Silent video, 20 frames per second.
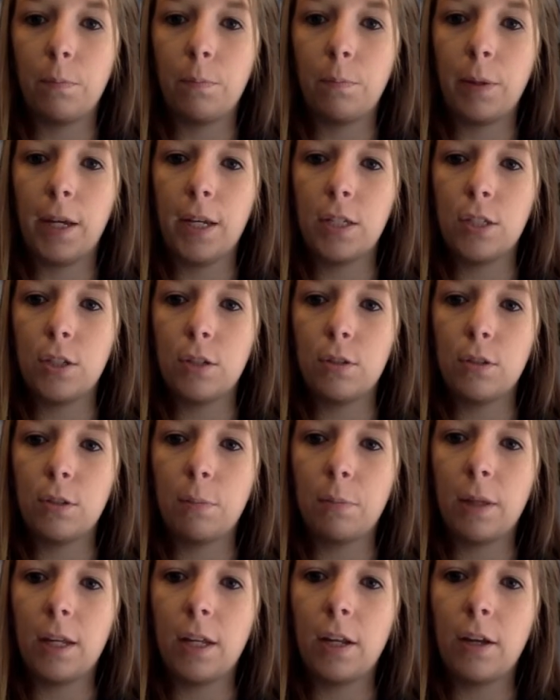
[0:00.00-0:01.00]
place to use the
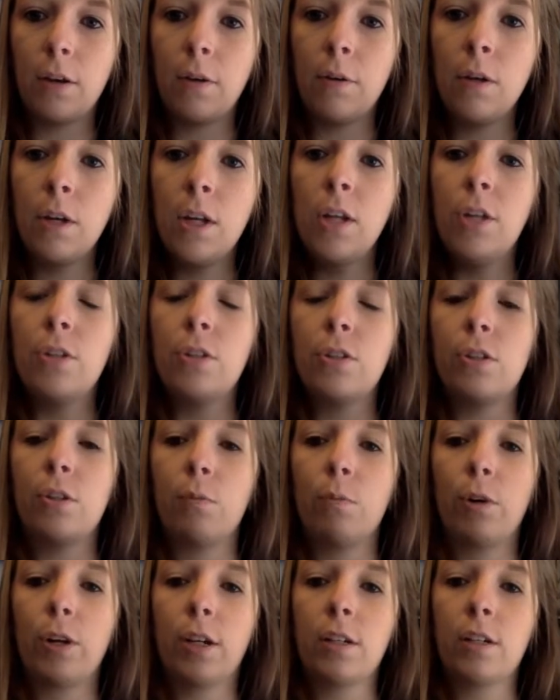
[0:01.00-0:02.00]
Play-Doh so that
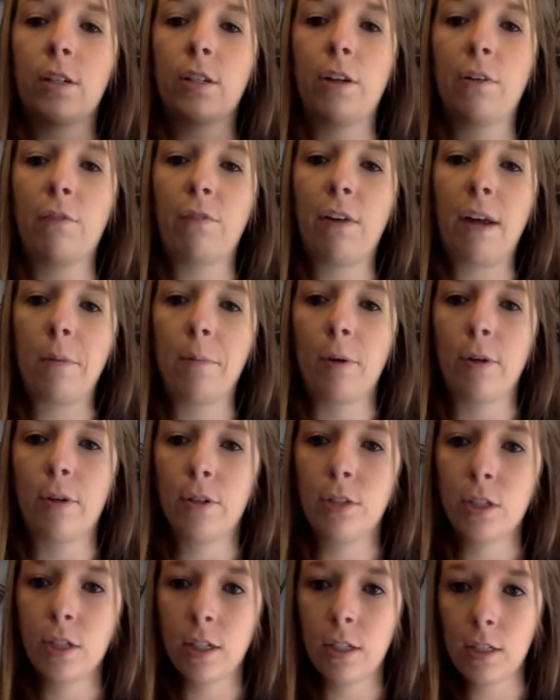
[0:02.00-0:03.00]
working on their fine motor
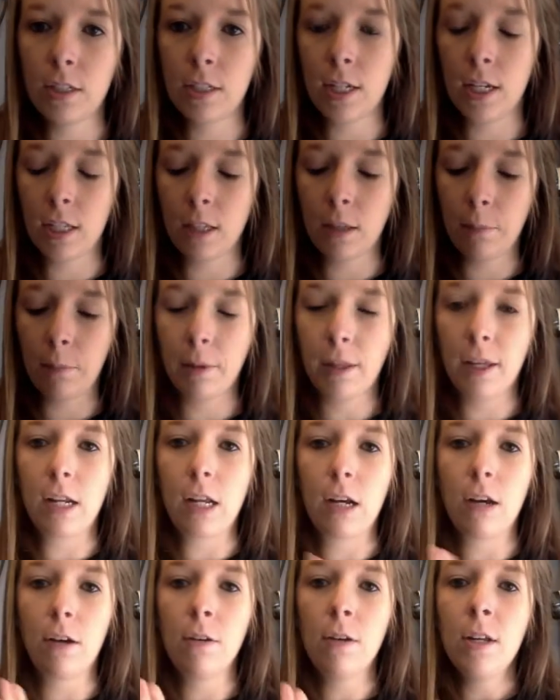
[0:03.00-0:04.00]
skills, take the
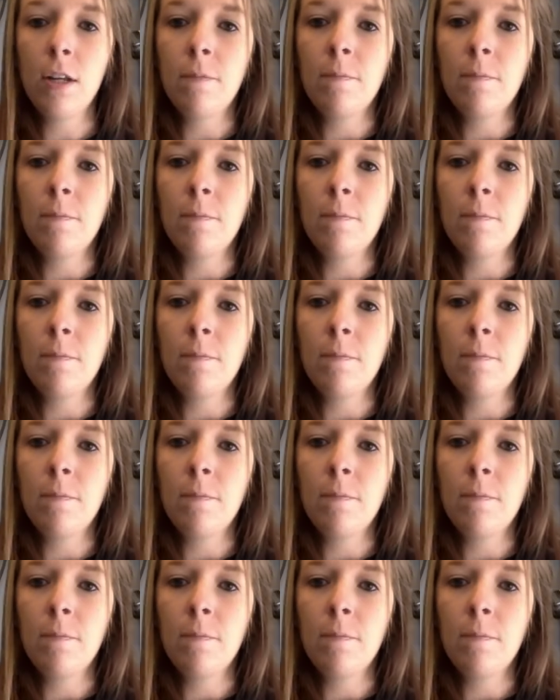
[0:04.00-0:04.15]
Play-Doh,